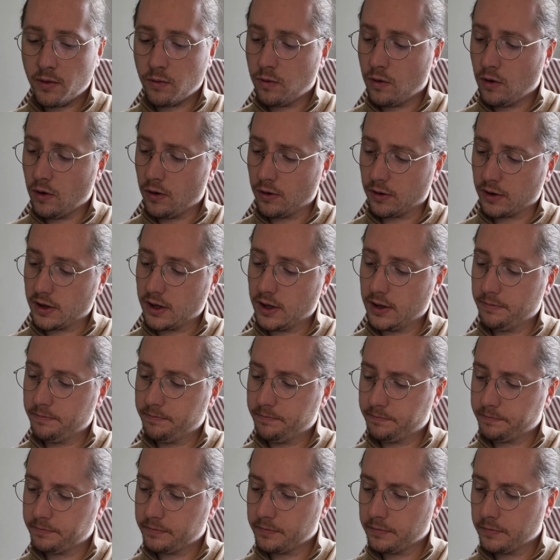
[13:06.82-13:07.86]
work,
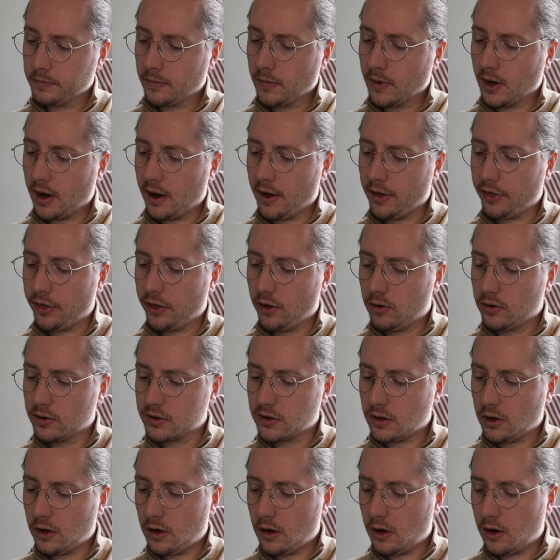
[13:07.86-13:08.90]
I thought,
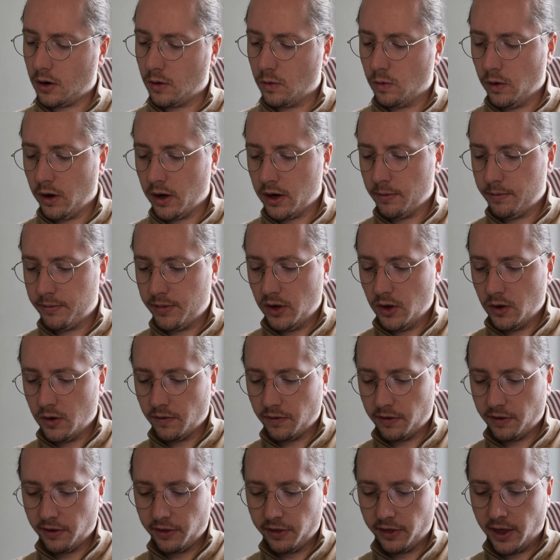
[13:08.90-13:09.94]
oh, what a
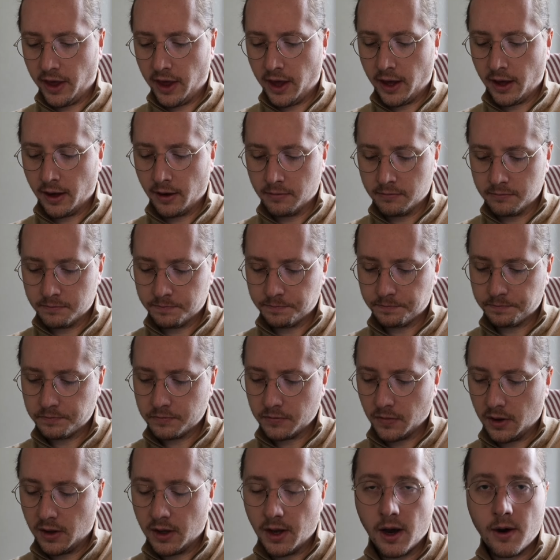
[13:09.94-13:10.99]
beautiful thing.
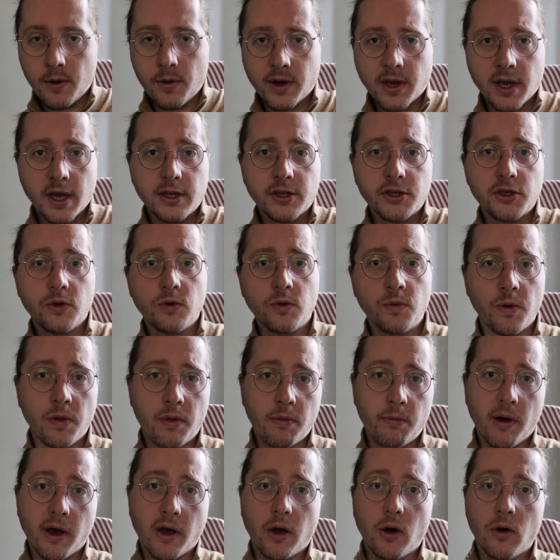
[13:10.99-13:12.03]
Now I can shoot with
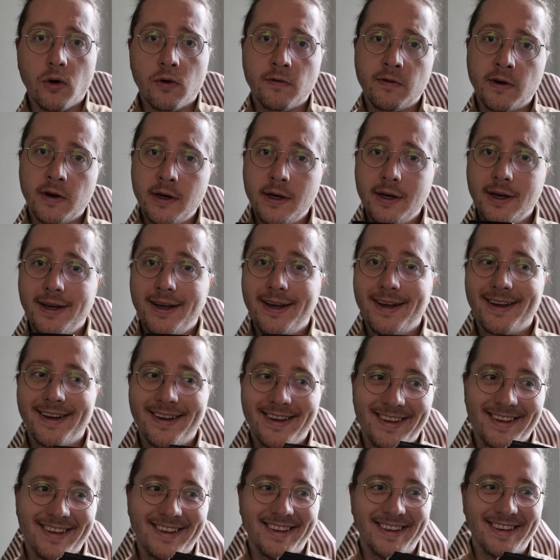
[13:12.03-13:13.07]
my Covar.
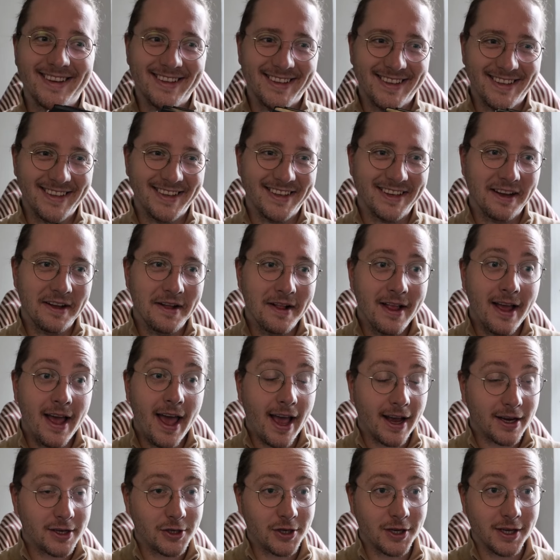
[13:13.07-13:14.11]

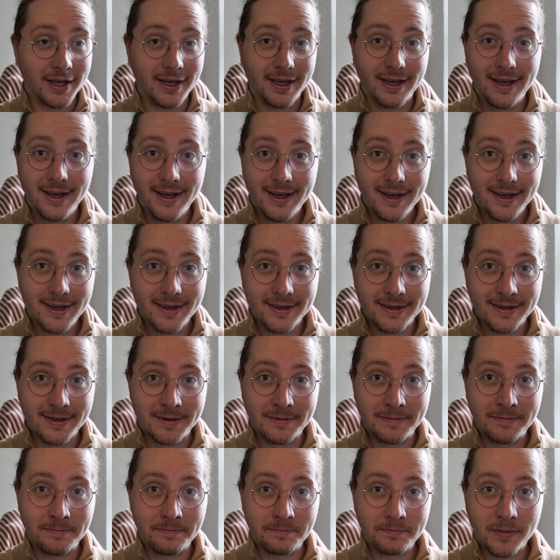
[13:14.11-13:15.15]
Actually,
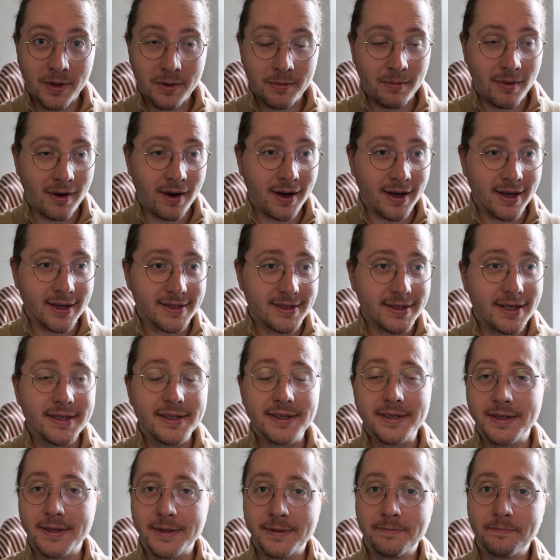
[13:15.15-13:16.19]
my
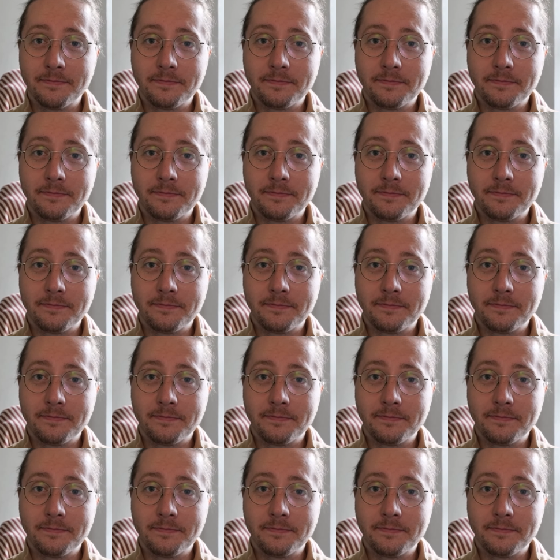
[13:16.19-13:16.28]
sister